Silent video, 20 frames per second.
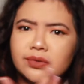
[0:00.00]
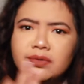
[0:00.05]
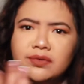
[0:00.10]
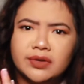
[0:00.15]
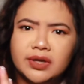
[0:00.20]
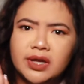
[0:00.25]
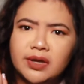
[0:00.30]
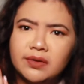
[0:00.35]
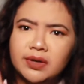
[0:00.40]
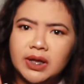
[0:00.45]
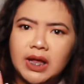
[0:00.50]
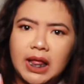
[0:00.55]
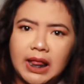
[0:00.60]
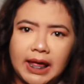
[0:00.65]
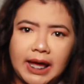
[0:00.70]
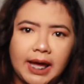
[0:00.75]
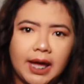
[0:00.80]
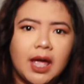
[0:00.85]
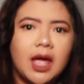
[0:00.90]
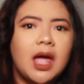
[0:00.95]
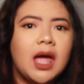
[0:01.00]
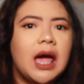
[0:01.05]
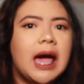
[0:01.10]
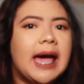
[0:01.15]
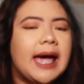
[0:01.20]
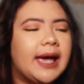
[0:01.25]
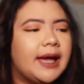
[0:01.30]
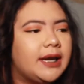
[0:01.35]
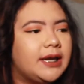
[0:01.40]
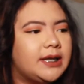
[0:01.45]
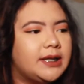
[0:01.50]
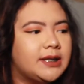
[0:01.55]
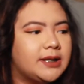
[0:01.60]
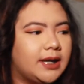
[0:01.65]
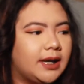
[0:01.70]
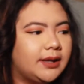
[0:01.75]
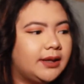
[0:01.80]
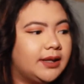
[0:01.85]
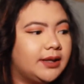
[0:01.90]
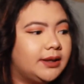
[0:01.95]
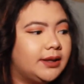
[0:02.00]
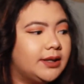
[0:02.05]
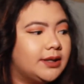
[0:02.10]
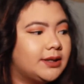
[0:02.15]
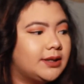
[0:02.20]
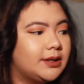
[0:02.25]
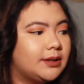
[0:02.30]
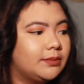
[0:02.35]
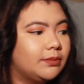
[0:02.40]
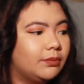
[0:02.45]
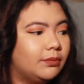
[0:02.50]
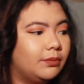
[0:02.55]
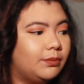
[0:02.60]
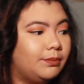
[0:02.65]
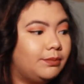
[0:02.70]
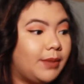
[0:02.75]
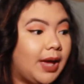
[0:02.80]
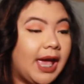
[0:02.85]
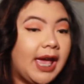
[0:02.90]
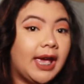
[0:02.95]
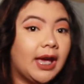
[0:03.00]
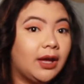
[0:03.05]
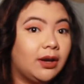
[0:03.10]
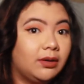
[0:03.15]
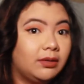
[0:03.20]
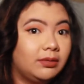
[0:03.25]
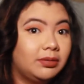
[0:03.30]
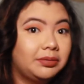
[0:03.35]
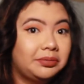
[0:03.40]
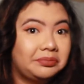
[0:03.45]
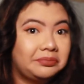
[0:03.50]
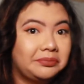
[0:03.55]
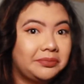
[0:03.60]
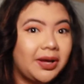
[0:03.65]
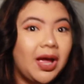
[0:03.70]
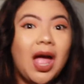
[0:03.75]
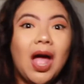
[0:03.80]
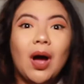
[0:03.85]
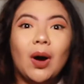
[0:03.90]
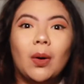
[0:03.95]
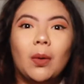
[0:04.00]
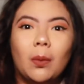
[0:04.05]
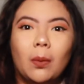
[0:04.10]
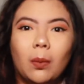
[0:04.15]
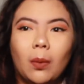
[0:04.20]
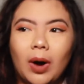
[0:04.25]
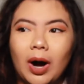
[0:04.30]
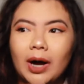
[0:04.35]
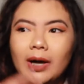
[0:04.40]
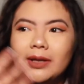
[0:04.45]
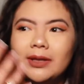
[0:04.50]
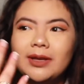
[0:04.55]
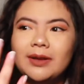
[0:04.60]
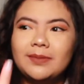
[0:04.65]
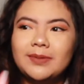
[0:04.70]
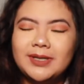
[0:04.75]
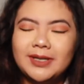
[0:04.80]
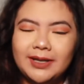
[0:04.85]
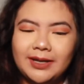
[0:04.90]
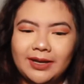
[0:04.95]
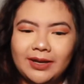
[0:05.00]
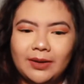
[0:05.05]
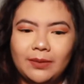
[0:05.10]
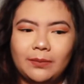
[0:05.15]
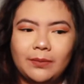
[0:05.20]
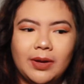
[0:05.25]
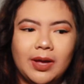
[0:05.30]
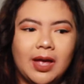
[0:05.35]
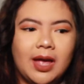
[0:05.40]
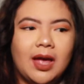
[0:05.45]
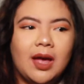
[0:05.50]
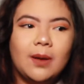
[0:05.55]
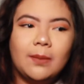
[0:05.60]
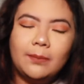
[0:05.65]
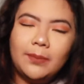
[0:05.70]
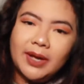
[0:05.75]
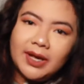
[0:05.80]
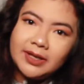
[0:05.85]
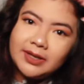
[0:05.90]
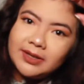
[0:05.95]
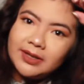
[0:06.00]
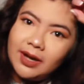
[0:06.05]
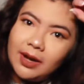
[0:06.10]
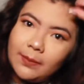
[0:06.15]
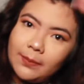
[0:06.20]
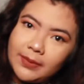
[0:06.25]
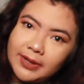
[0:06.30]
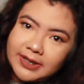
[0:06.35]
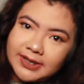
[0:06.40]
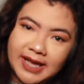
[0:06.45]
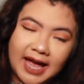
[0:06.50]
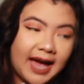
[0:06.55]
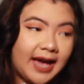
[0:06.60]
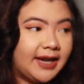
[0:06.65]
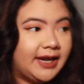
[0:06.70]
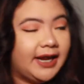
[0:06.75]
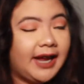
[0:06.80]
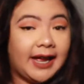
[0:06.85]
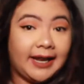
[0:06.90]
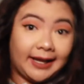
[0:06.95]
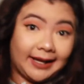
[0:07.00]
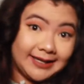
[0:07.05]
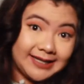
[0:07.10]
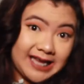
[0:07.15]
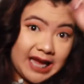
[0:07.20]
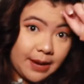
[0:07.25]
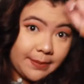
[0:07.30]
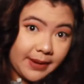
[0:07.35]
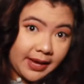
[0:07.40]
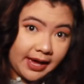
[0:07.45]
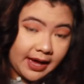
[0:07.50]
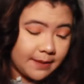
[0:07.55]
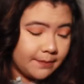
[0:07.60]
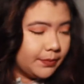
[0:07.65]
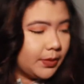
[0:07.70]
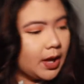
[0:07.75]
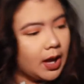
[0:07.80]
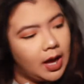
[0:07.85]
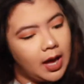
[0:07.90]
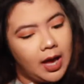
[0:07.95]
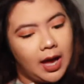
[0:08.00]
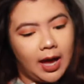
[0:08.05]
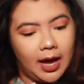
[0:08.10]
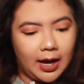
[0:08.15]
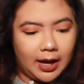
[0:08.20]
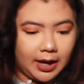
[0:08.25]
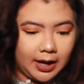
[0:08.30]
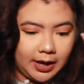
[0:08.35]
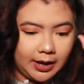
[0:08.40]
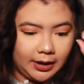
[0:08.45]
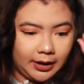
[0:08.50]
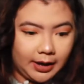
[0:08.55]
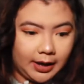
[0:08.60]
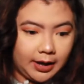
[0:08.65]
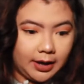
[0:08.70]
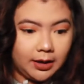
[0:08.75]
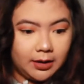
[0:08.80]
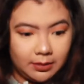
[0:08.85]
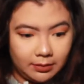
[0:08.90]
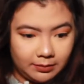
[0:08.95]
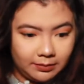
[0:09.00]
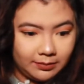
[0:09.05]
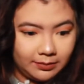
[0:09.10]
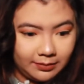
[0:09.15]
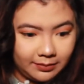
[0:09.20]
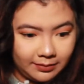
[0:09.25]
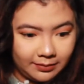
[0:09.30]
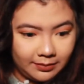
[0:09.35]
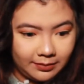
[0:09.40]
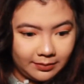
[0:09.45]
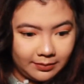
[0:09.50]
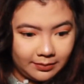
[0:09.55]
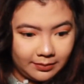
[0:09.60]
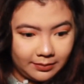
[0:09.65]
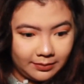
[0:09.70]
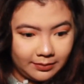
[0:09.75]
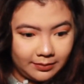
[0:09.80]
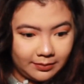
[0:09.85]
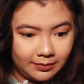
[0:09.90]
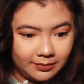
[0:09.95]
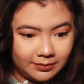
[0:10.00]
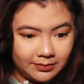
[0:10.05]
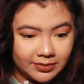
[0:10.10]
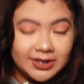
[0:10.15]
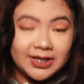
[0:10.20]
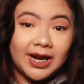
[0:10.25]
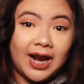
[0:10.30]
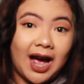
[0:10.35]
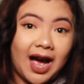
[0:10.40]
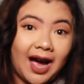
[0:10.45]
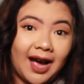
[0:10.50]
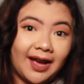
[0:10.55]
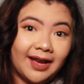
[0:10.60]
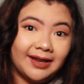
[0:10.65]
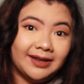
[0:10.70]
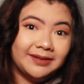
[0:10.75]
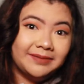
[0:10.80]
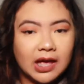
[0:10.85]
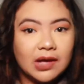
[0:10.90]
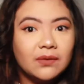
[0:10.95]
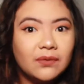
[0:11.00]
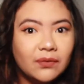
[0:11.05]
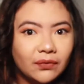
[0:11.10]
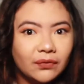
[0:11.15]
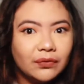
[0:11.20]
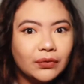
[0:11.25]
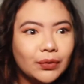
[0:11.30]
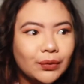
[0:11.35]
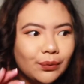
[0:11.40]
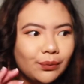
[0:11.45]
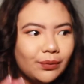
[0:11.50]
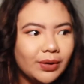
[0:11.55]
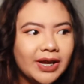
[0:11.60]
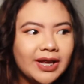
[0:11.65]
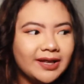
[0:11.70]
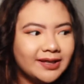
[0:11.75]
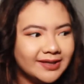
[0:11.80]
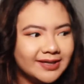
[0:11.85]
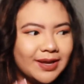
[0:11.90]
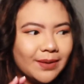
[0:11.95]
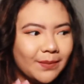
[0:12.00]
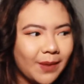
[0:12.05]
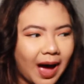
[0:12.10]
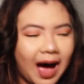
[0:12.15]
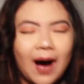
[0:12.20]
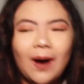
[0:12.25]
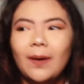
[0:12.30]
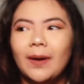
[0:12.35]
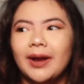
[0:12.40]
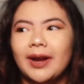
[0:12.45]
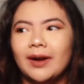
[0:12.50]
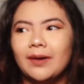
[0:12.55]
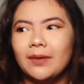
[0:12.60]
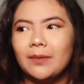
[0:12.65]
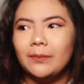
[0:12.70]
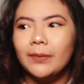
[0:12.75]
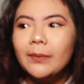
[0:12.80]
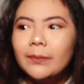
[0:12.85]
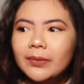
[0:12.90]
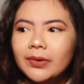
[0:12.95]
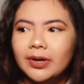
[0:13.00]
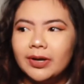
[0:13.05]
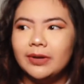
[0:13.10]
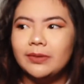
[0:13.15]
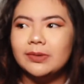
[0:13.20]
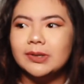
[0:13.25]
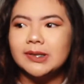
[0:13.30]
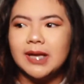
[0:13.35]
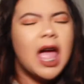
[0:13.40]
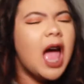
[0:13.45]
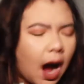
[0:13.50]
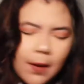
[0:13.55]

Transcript: it was really really late, and he said that this man who walked up to him, picked up his hat, and he had like a top hat, and like said hi. It freaked him out, and I remember he was